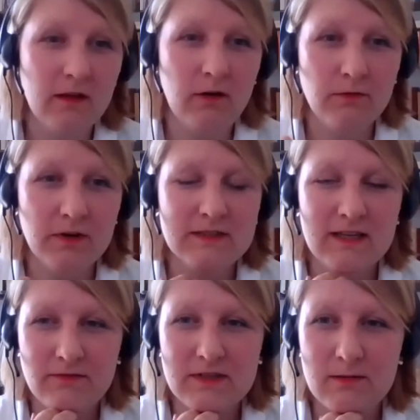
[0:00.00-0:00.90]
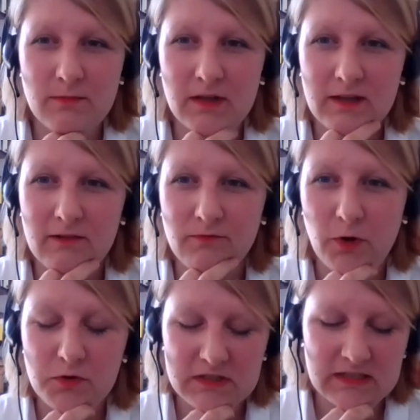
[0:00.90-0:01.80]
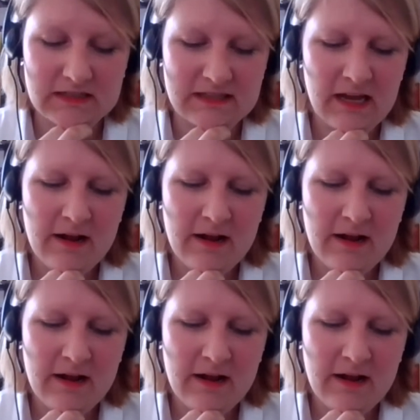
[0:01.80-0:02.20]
there are over 70 million voters